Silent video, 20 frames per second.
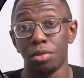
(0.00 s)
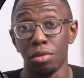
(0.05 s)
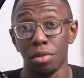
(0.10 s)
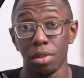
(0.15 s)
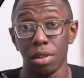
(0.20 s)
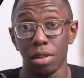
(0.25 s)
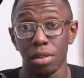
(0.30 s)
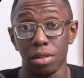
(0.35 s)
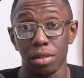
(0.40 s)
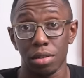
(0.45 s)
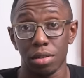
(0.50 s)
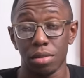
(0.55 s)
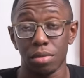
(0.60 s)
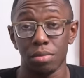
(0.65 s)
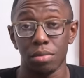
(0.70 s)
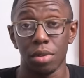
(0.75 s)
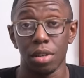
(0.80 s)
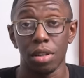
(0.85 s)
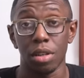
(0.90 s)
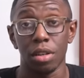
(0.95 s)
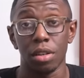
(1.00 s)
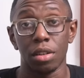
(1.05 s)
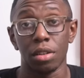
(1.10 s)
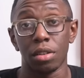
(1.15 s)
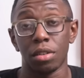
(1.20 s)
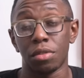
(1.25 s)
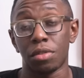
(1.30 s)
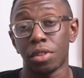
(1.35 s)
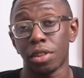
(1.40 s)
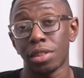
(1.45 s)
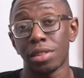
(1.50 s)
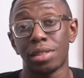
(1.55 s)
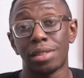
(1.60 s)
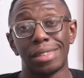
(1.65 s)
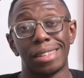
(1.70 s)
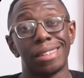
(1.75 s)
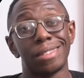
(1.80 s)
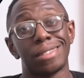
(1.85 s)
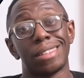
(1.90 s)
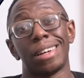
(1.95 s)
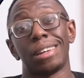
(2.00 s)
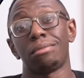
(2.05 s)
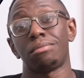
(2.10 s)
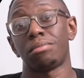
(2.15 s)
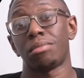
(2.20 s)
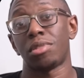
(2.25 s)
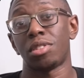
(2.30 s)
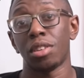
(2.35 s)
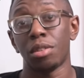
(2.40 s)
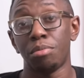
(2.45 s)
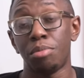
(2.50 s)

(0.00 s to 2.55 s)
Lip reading: things. First is that some